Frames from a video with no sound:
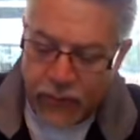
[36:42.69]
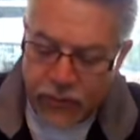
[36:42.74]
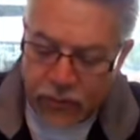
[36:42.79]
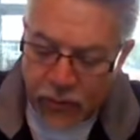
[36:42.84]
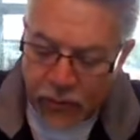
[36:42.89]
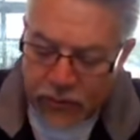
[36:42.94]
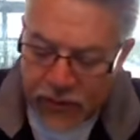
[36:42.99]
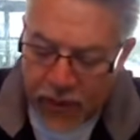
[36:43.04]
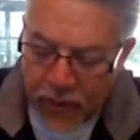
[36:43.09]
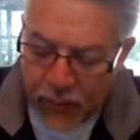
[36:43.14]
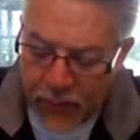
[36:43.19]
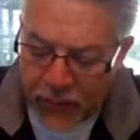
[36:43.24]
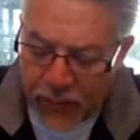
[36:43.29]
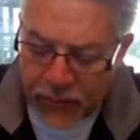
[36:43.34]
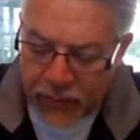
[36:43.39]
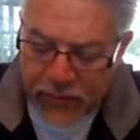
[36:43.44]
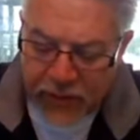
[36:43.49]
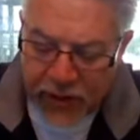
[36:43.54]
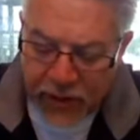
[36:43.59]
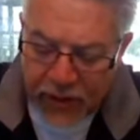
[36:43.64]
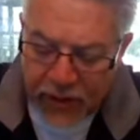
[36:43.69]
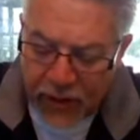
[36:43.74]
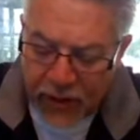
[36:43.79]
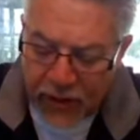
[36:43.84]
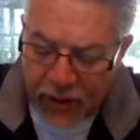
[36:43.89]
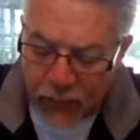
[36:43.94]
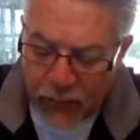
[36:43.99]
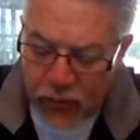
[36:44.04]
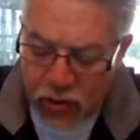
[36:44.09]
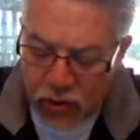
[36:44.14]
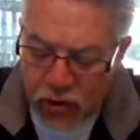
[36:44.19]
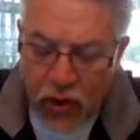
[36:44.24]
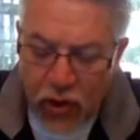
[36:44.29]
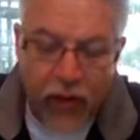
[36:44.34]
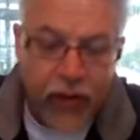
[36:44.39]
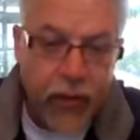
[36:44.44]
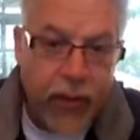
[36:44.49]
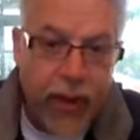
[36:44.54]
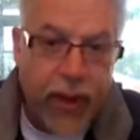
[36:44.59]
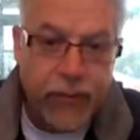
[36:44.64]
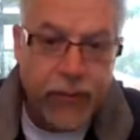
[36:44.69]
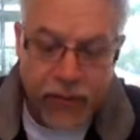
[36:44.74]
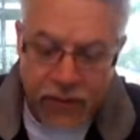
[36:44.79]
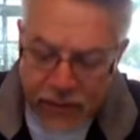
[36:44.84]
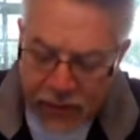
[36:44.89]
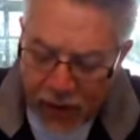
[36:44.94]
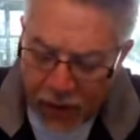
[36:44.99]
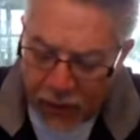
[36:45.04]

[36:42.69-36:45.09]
So some people said that he was John the Baptist.